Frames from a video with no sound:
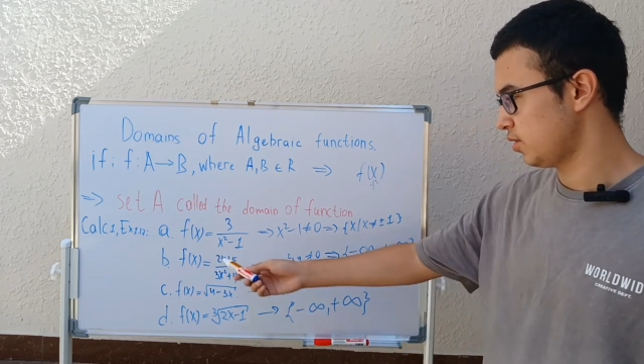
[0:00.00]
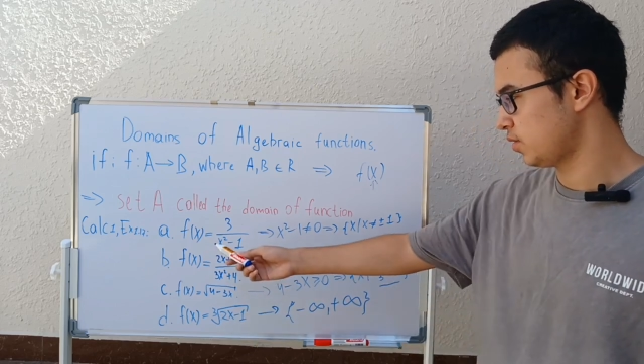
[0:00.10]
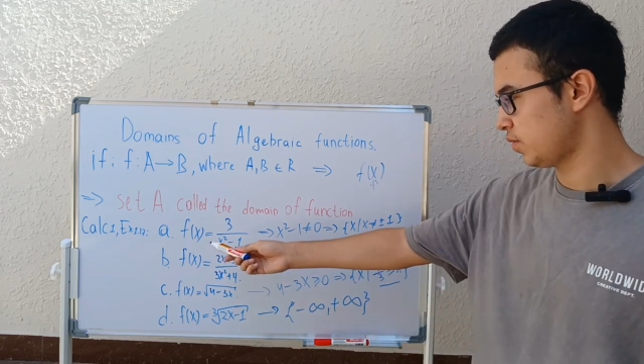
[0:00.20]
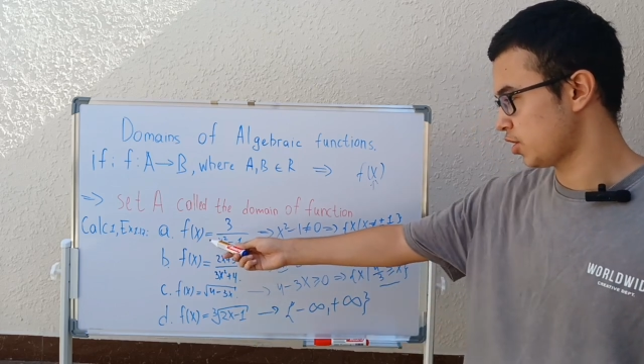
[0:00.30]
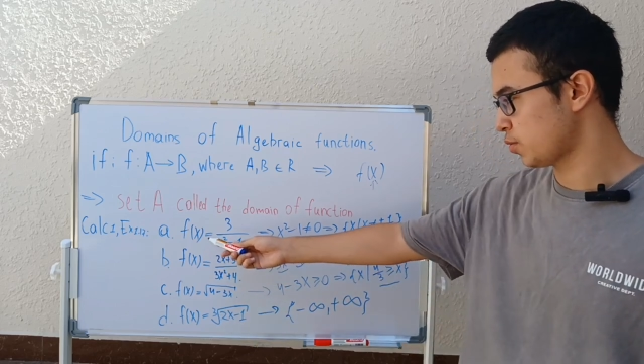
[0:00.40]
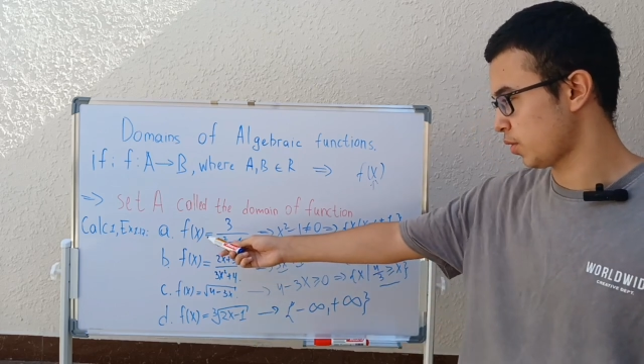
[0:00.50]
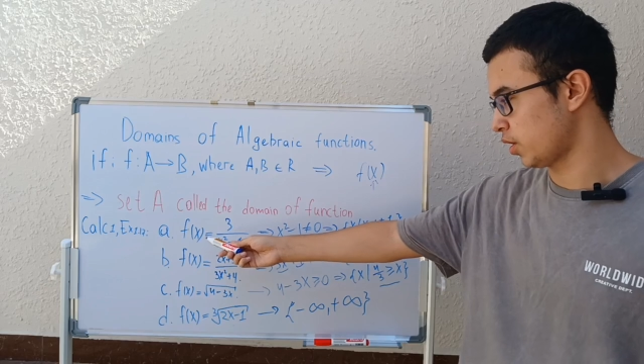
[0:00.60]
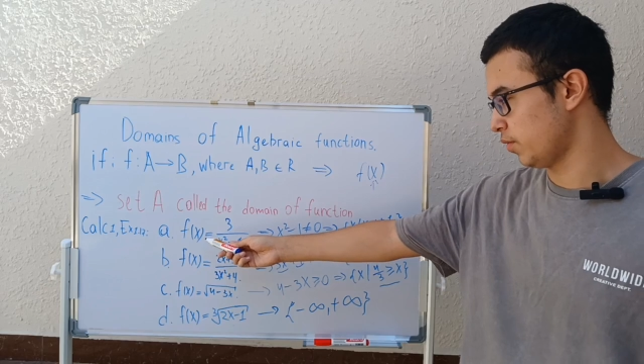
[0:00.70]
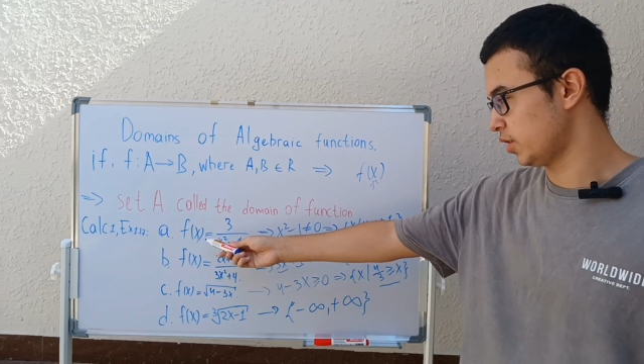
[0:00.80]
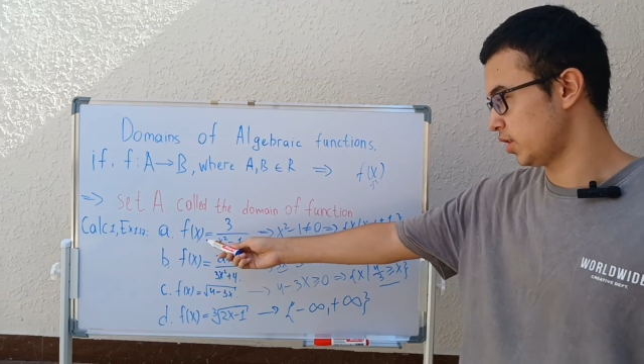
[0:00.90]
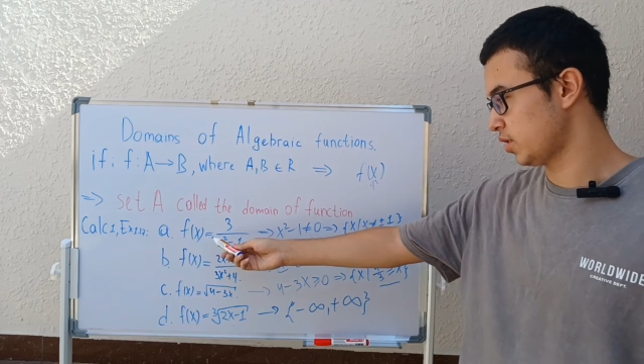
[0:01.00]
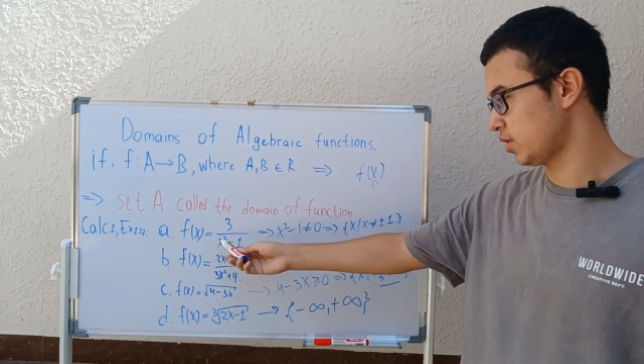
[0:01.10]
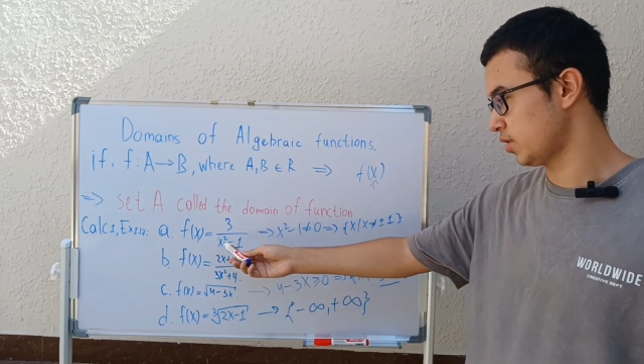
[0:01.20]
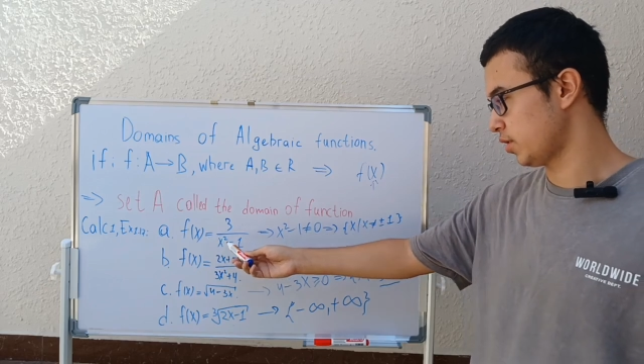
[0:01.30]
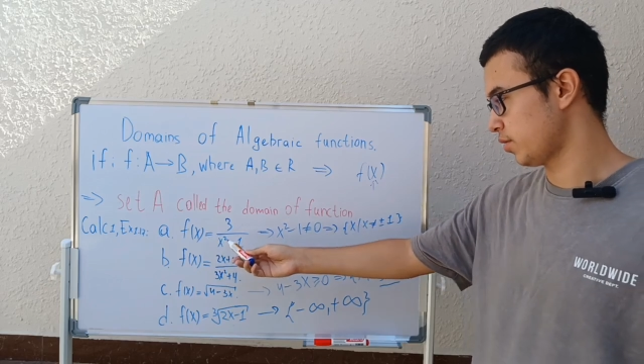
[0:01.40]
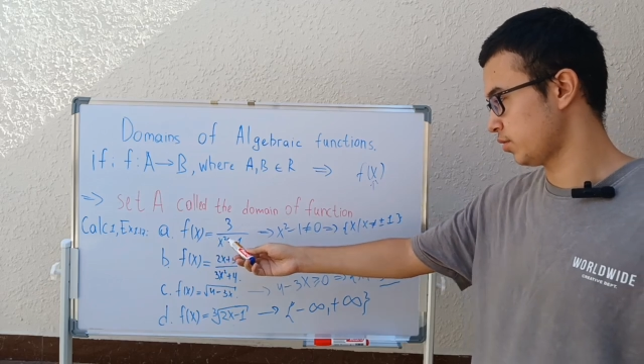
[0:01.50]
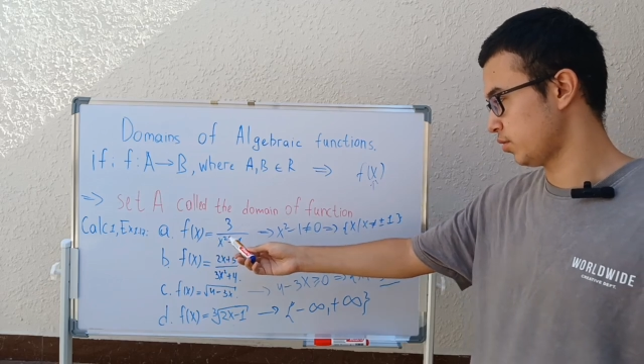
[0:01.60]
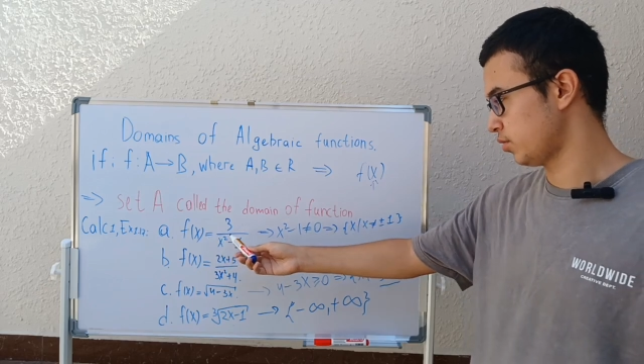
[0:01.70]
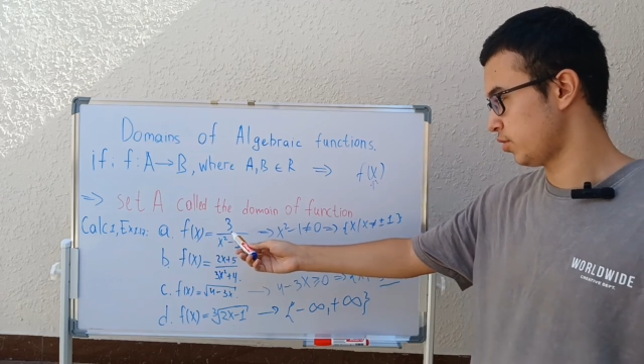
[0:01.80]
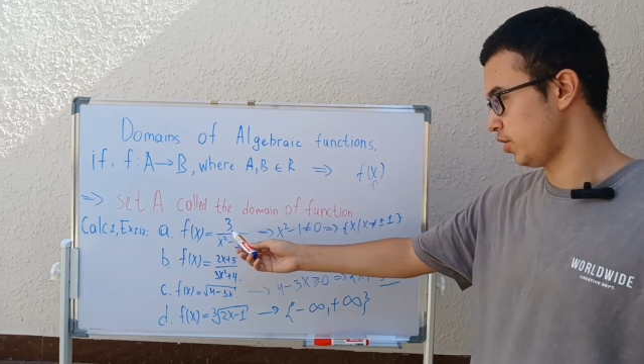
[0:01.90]
The first one, f at x is equal
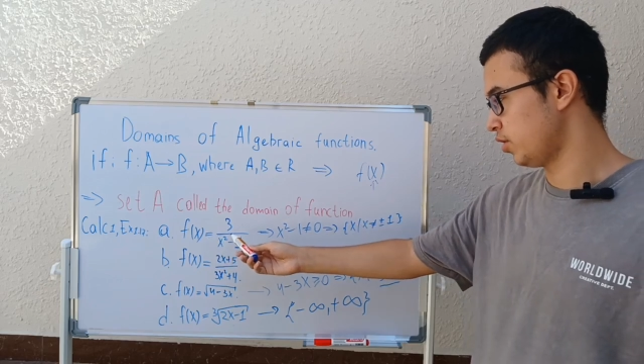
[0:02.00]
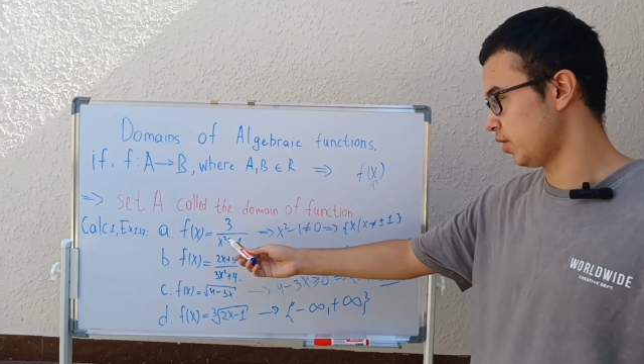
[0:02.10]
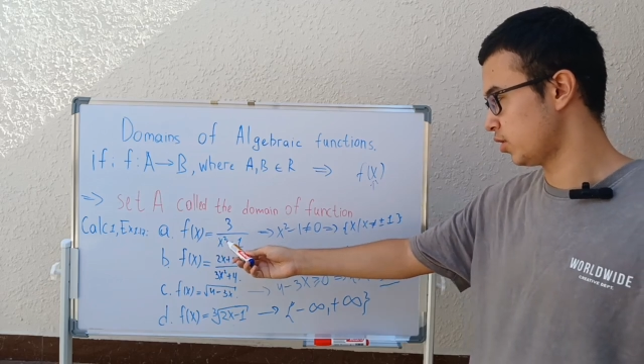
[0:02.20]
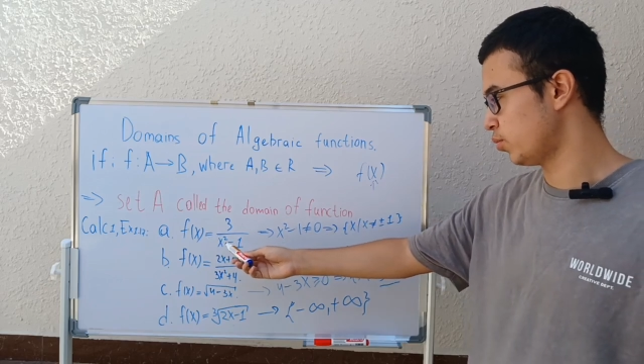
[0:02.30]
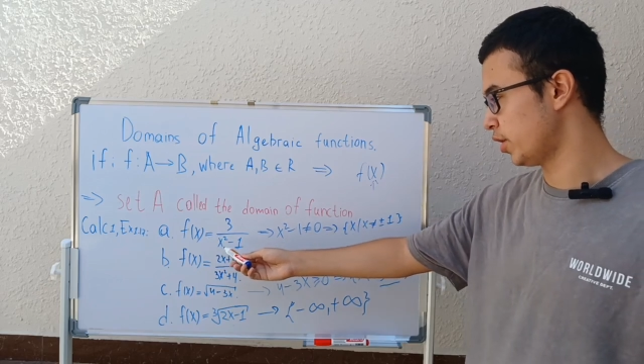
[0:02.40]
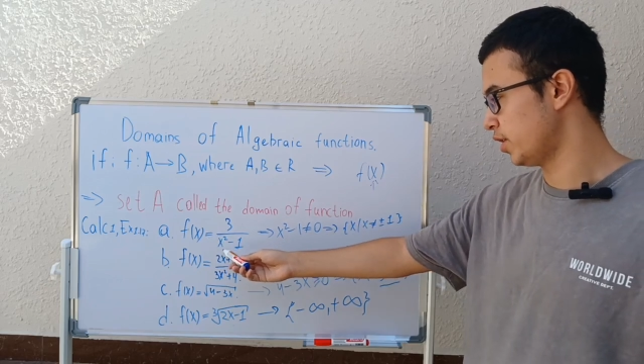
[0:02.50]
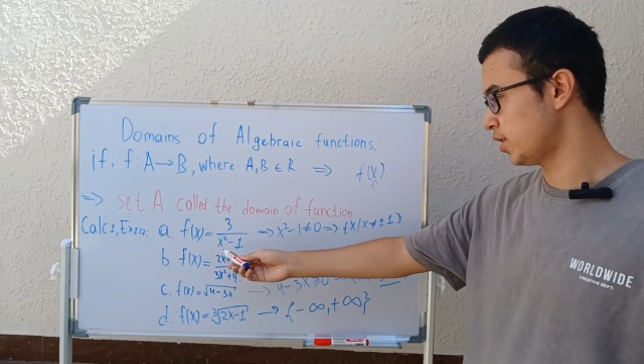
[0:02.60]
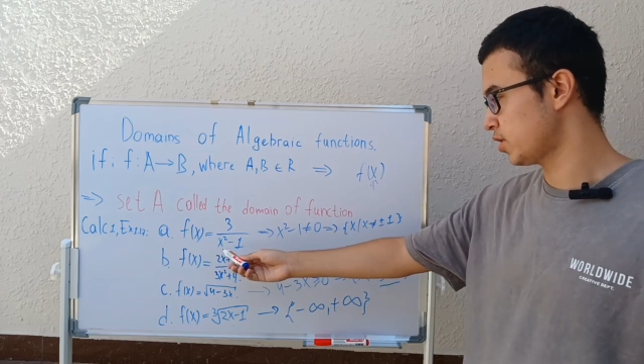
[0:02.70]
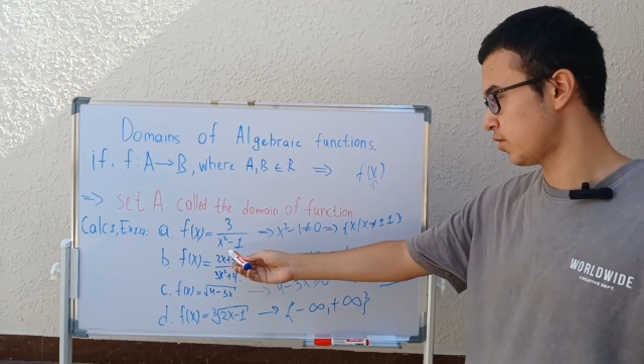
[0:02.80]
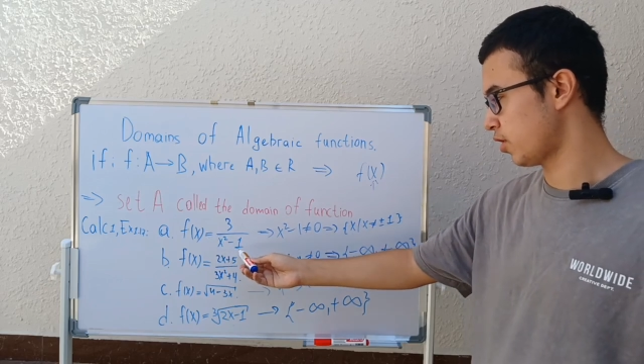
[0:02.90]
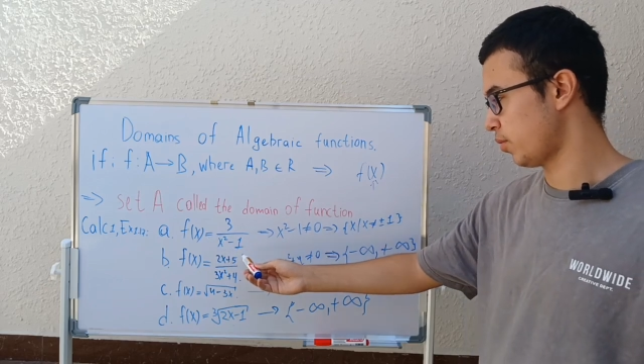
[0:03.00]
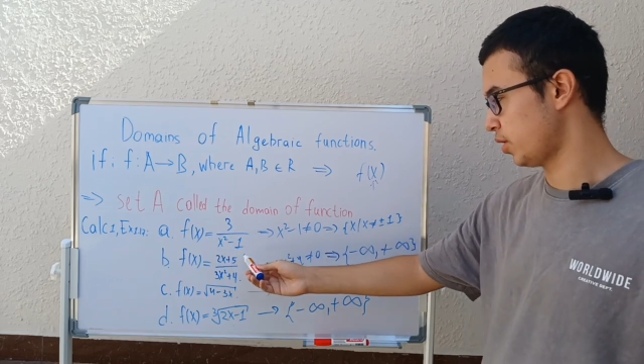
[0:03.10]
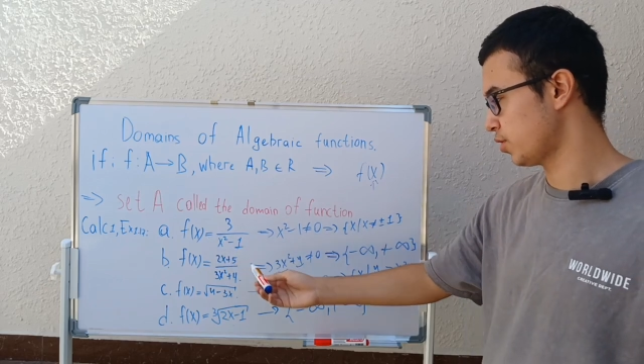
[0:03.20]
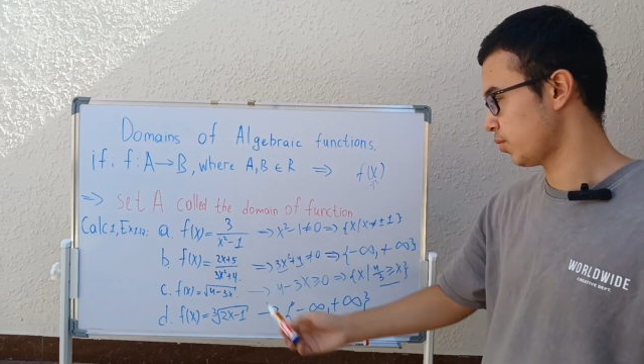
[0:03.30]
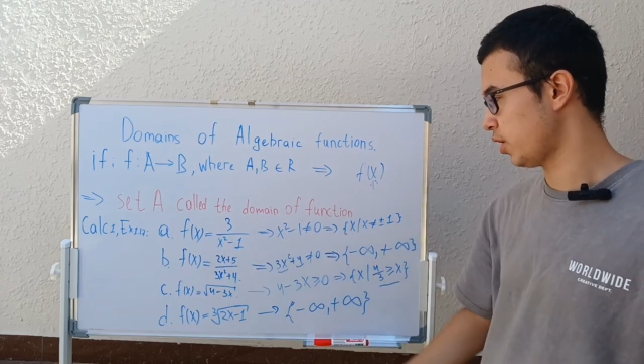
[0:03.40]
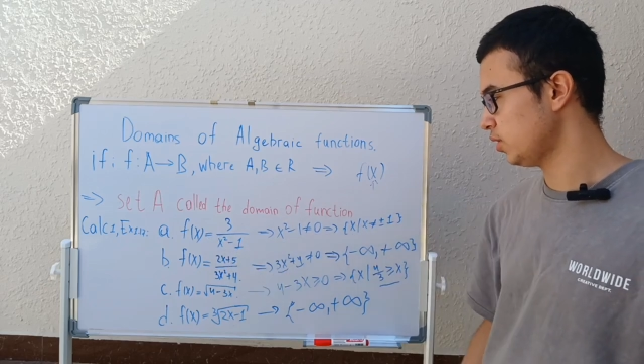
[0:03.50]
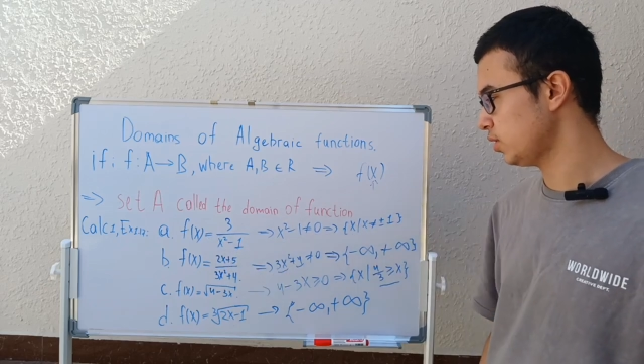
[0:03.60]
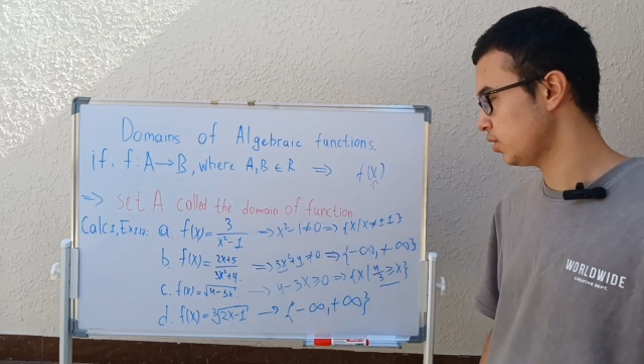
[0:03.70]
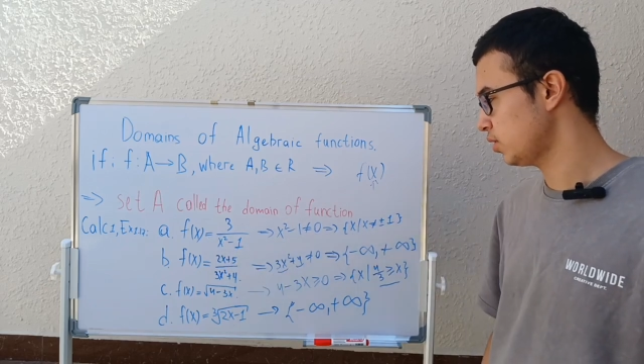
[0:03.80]
to 3 divided by x squared minus 1.